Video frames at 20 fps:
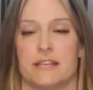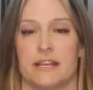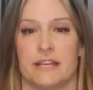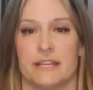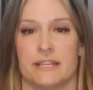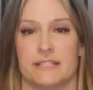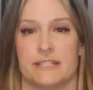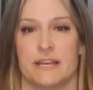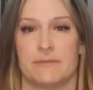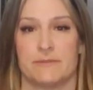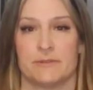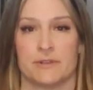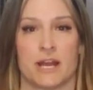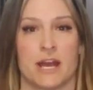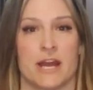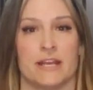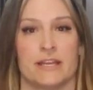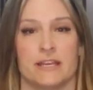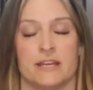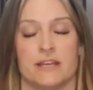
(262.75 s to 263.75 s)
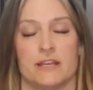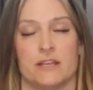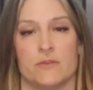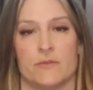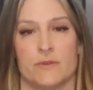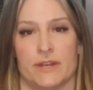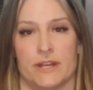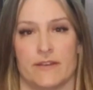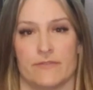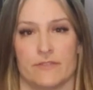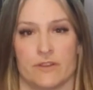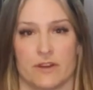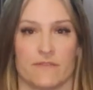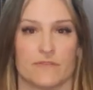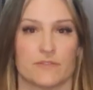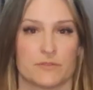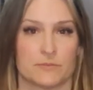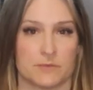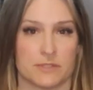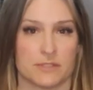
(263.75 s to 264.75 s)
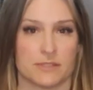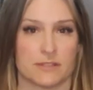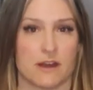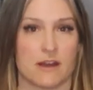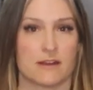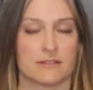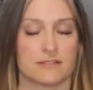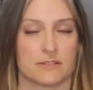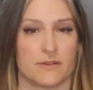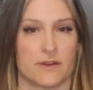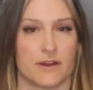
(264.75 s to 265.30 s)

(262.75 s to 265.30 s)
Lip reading: Anytime you're hiking, you want to have comfortable socks, so